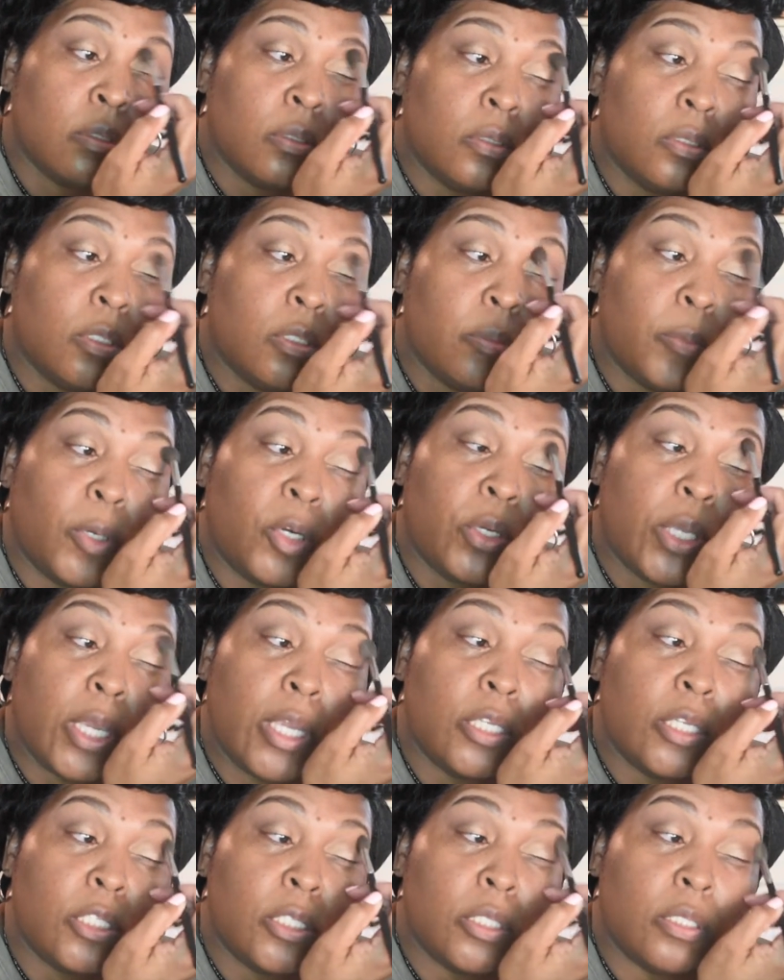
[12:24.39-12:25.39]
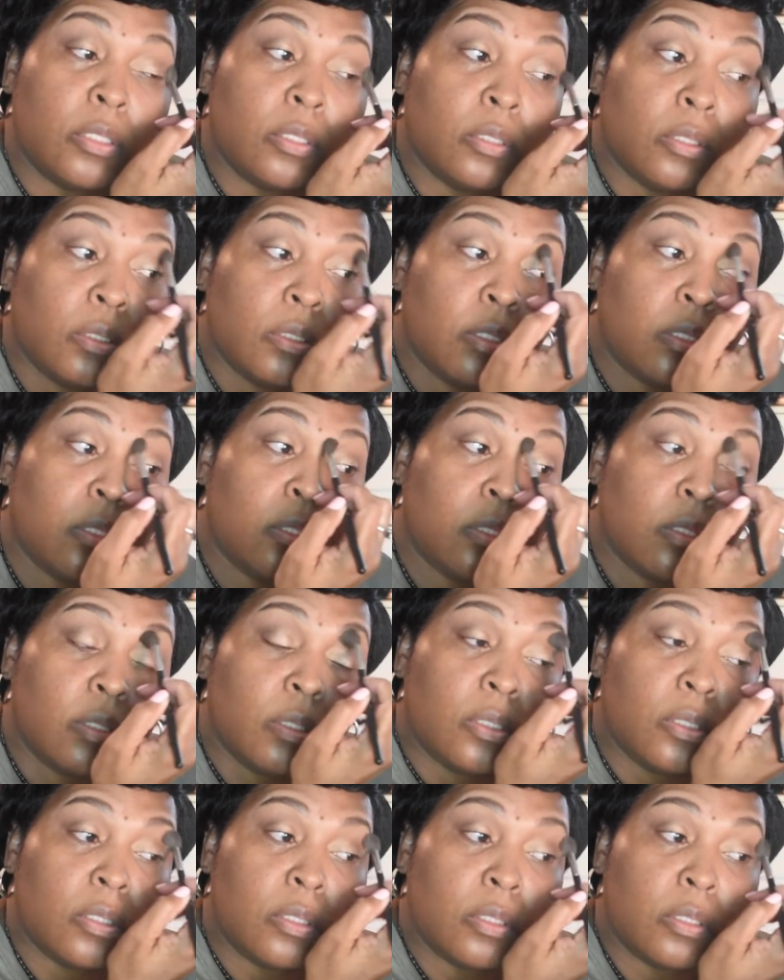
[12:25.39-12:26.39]
demarcation.
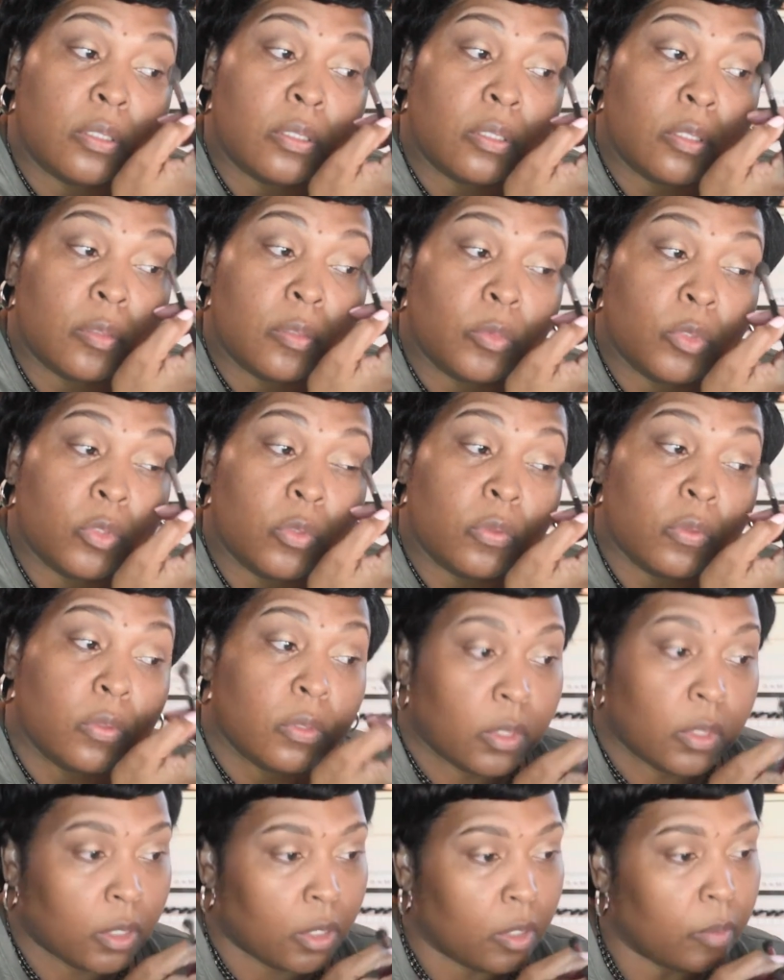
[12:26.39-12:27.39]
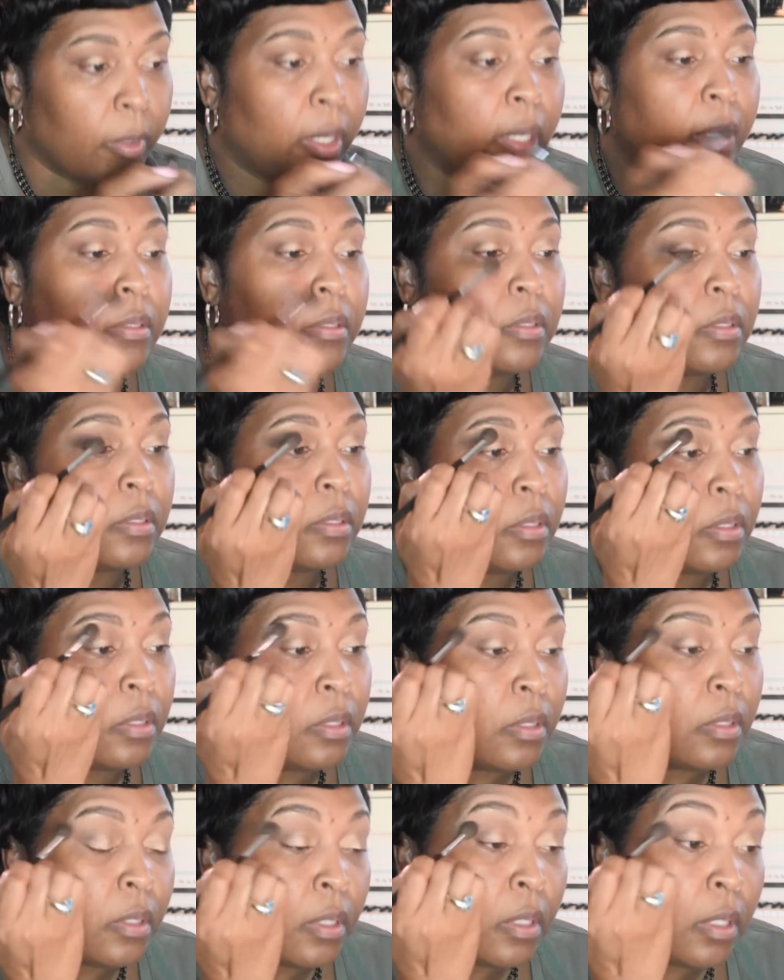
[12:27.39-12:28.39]
Just smoothly blend,
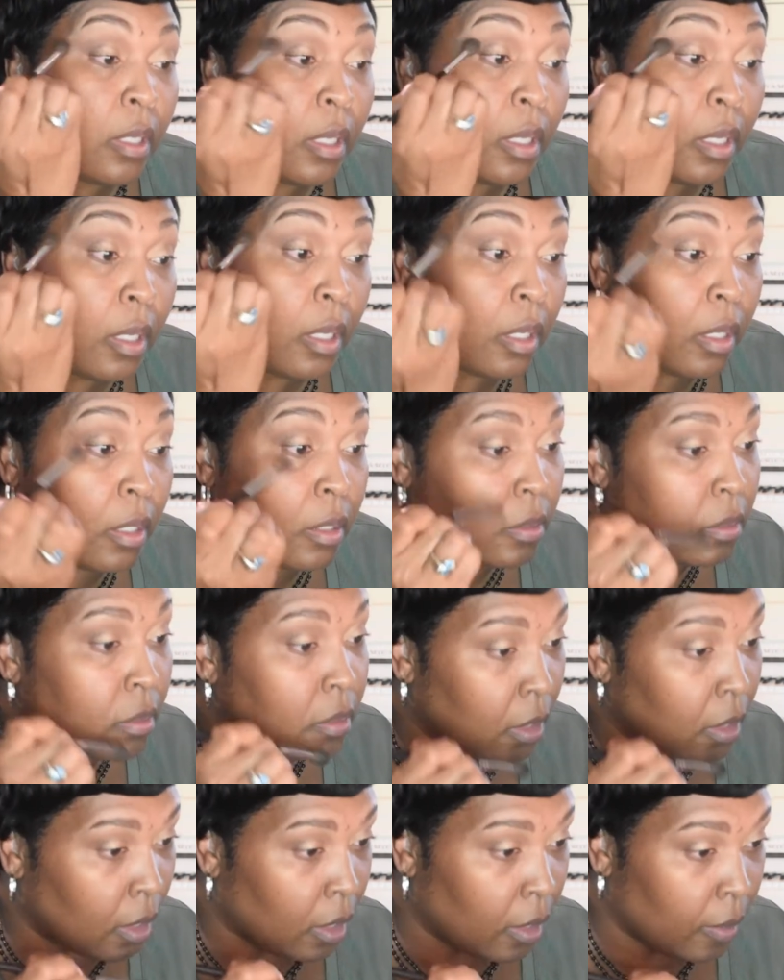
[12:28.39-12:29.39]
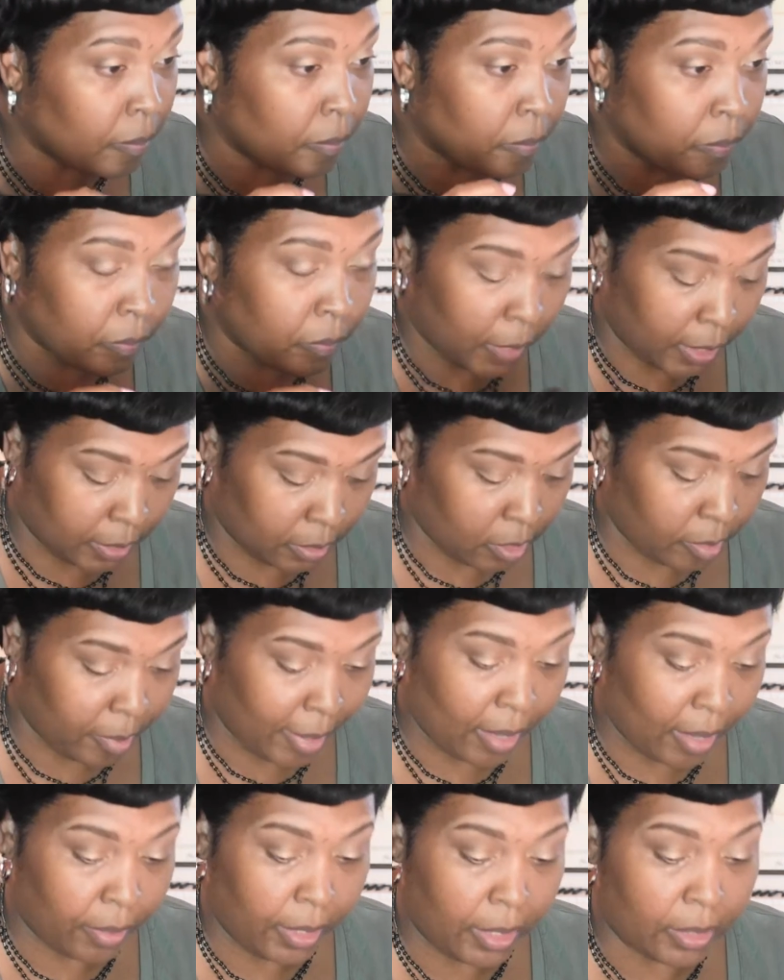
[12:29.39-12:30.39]
and that's
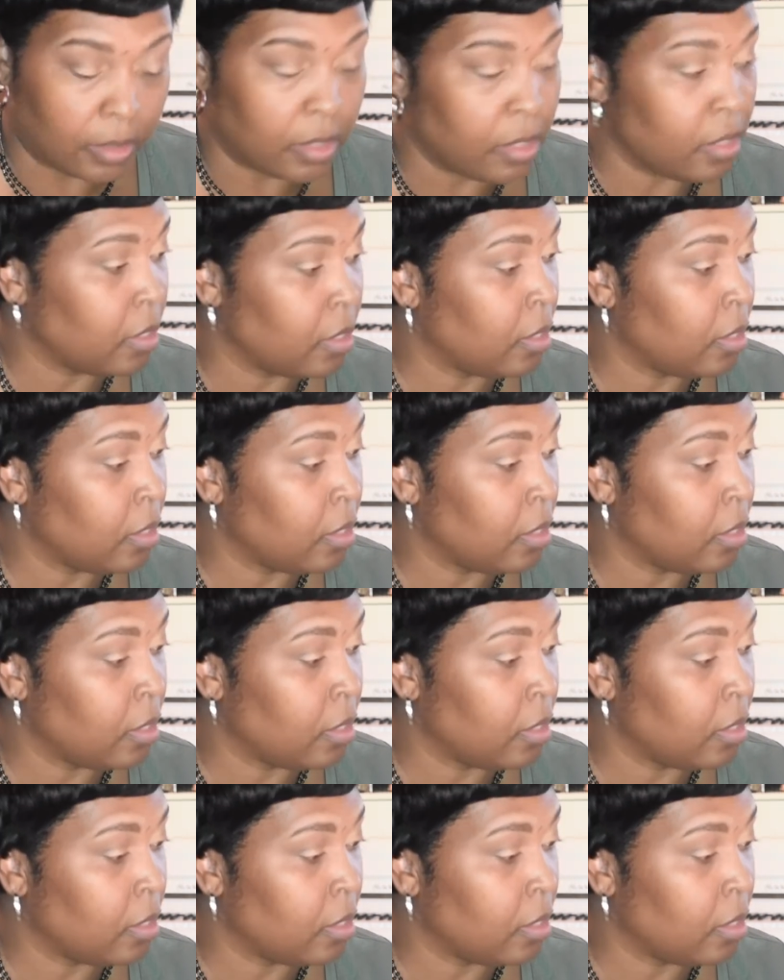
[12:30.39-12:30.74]
about it.